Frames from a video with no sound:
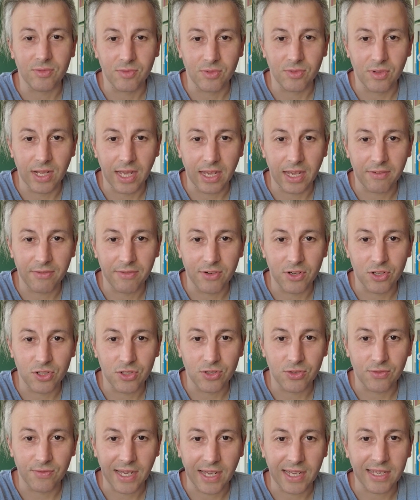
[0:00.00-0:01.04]
would like
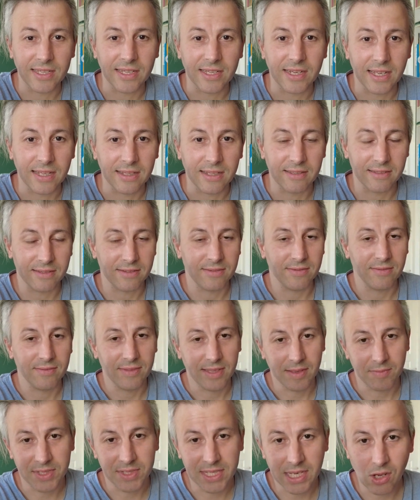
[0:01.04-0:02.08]
first to vaccinate
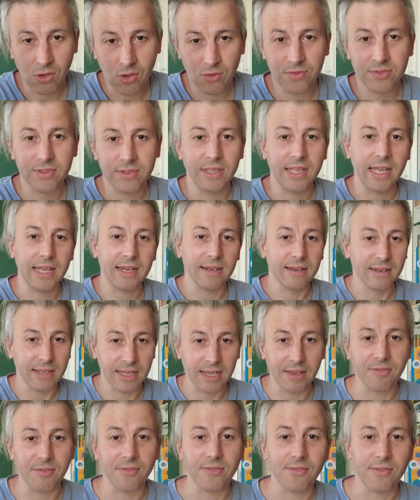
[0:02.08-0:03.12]
themselves, then
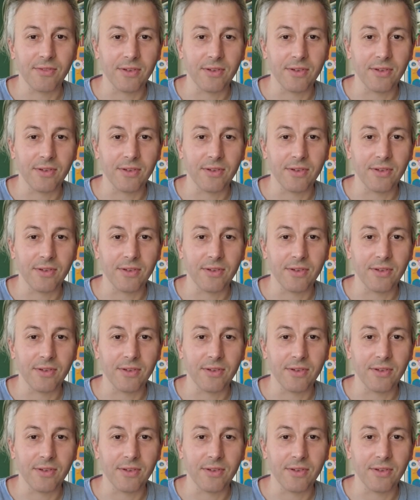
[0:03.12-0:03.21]
give